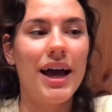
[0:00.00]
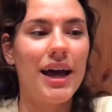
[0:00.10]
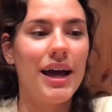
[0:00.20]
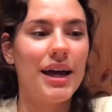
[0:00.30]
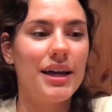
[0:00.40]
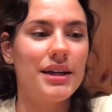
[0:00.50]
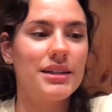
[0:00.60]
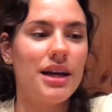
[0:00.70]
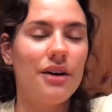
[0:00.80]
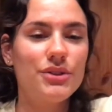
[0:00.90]

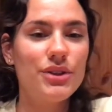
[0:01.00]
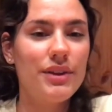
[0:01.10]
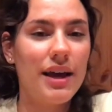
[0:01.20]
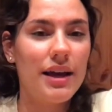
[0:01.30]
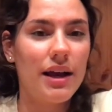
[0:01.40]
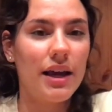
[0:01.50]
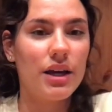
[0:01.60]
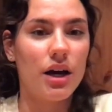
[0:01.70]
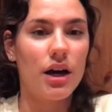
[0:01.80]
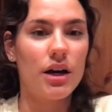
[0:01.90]
And after that, I
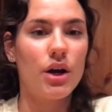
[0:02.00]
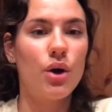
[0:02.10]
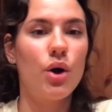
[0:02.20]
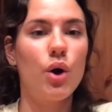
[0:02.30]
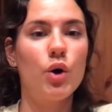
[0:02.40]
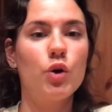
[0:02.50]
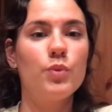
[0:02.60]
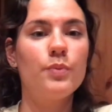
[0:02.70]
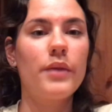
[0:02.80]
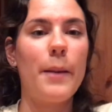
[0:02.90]
got
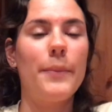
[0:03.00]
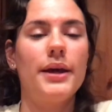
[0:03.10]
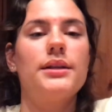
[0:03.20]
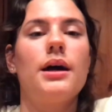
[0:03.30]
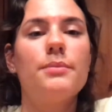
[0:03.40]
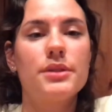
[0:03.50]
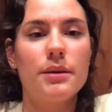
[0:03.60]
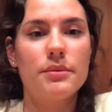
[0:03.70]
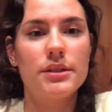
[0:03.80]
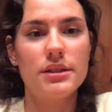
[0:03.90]
home, picked up
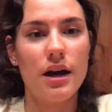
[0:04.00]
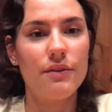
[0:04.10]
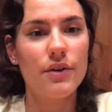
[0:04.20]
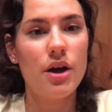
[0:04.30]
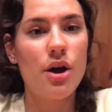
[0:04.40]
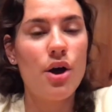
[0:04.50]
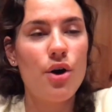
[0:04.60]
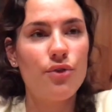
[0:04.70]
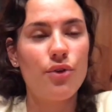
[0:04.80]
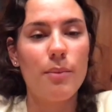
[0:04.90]
some stuff
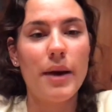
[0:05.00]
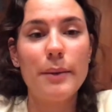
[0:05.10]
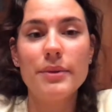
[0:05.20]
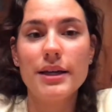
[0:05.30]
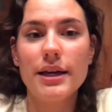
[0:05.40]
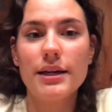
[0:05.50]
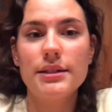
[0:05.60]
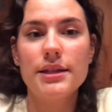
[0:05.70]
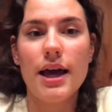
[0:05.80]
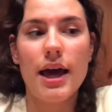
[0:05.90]
from my
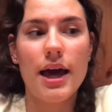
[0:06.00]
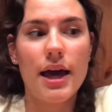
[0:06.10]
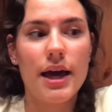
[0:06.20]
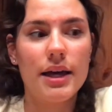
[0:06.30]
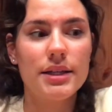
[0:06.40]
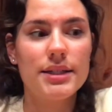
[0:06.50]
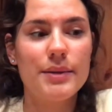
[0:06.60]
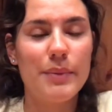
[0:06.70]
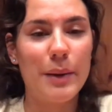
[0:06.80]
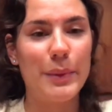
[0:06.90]
place
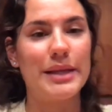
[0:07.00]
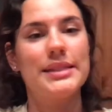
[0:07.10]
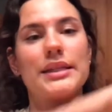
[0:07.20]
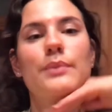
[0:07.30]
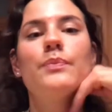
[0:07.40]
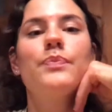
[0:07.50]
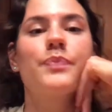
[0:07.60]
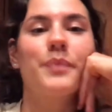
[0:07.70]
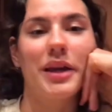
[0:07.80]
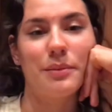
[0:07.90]
and my bestie
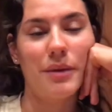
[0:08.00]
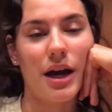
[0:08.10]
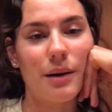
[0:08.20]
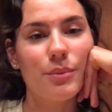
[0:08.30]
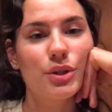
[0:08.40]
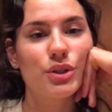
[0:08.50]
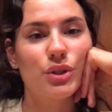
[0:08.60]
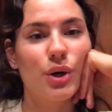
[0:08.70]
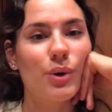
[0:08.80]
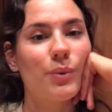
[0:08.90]
picked me up.
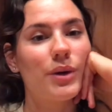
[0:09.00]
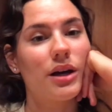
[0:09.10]
So we